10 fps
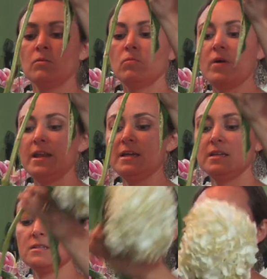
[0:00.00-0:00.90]

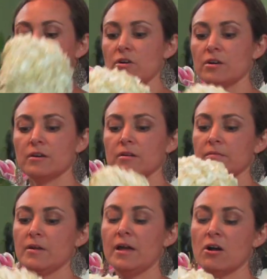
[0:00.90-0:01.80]
weddings for
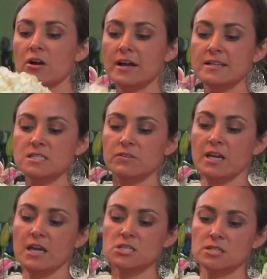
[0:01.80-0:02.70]
and all kinds of
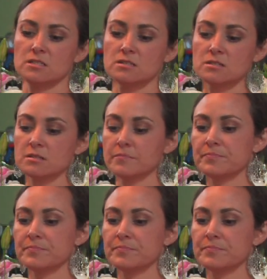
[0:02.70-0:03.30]
occasions.